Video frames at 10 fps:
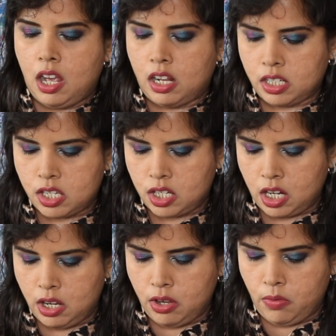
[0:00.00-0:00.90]
I'll just tell
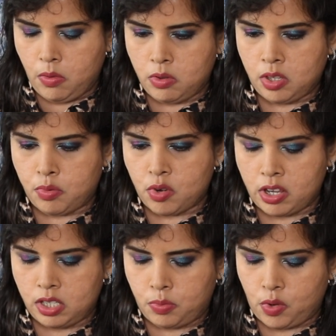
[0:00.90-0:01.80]
you the
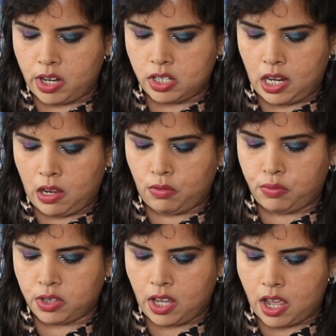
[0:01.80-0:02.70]
price breakdown
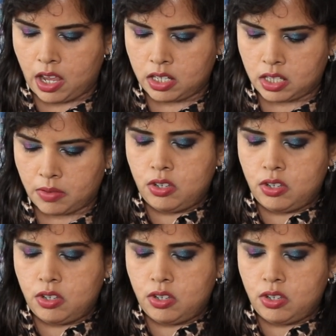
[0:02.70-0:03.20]
for that.